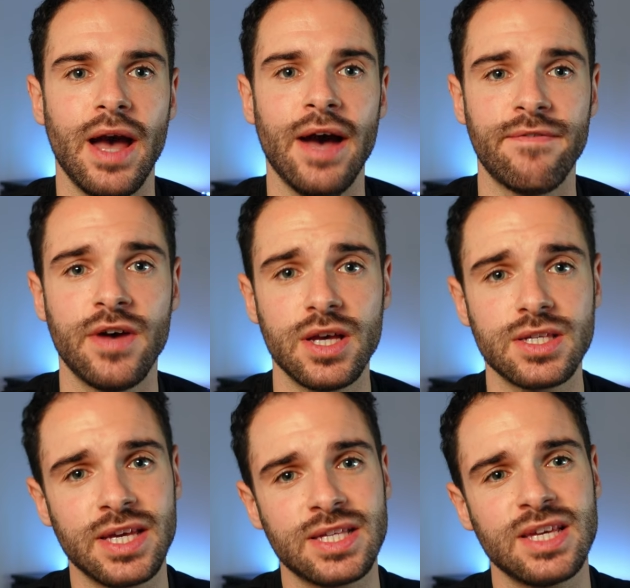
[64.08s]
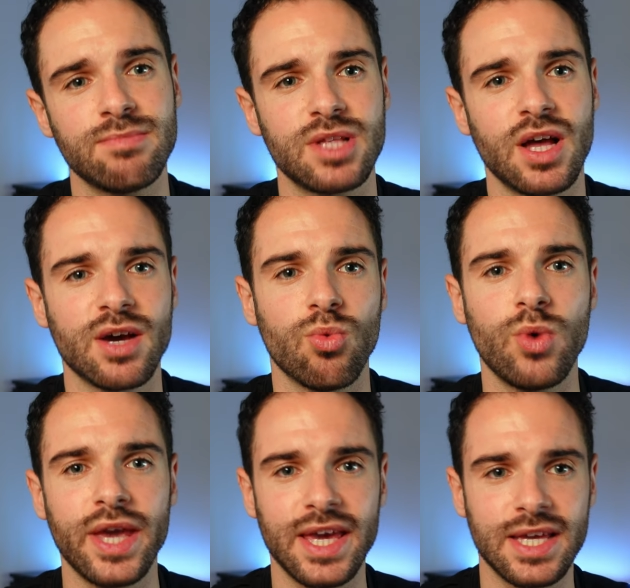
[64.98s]
At first it seems like a
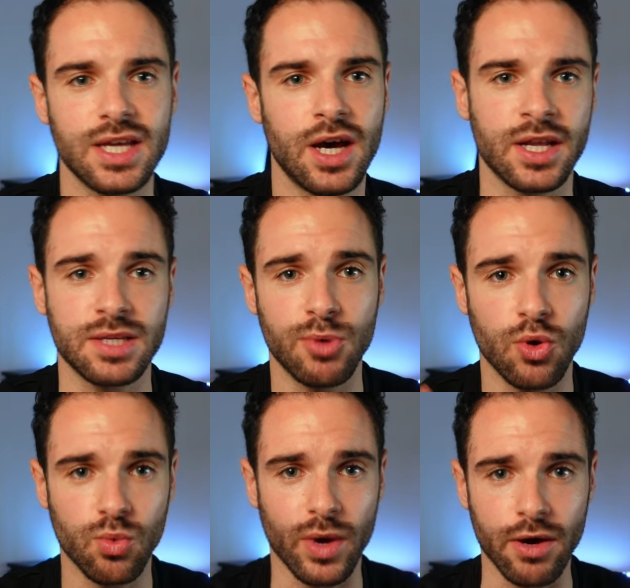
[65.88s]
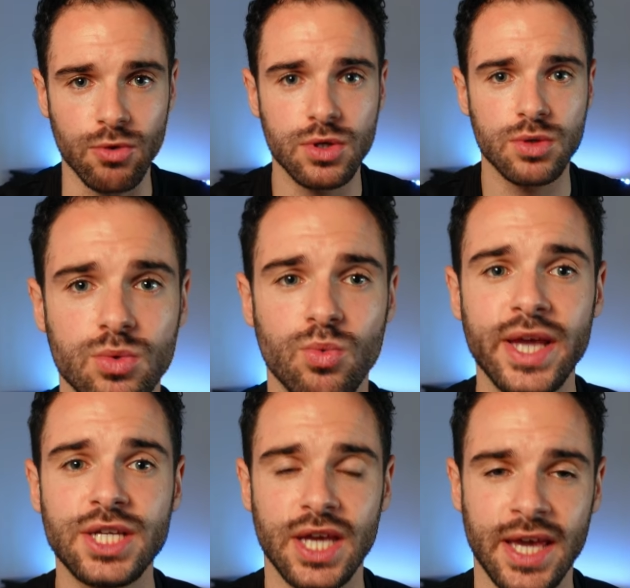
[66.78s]
weird unexplored world, which it